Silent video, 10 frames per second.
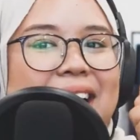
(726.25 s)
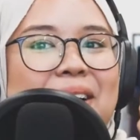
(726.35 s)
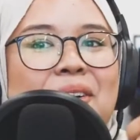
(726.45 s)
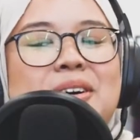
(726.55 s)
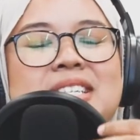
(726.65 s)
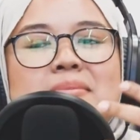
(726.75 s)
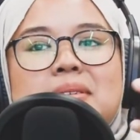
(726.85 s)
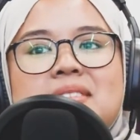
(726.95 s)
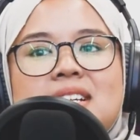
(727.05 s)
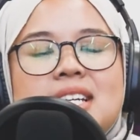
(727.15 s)
Oh, sometimes
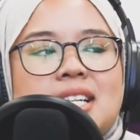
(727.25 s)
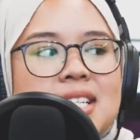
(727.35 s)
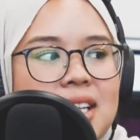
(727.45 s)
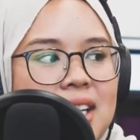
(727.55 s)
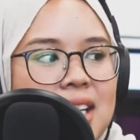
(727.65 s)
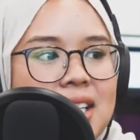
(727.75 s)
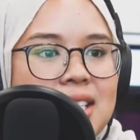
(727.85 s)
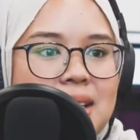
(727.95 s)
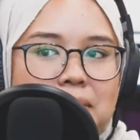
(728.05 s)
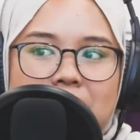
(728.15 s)
they change it. There's
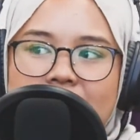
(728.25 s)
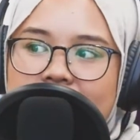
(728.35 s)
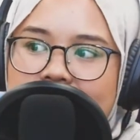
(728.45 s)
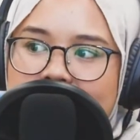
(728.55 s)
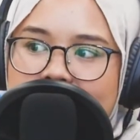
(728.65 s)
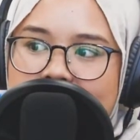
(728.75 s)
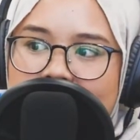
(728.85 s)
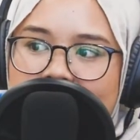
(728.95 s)
something else.